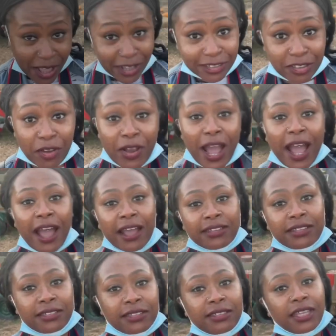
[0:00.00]
so
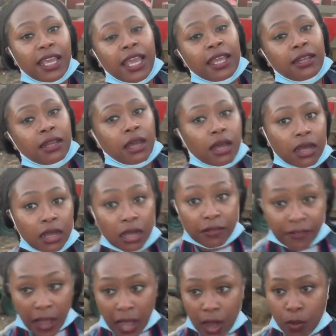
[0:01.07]
guys, this is the end
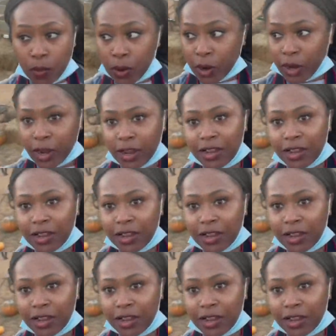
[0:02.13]
of our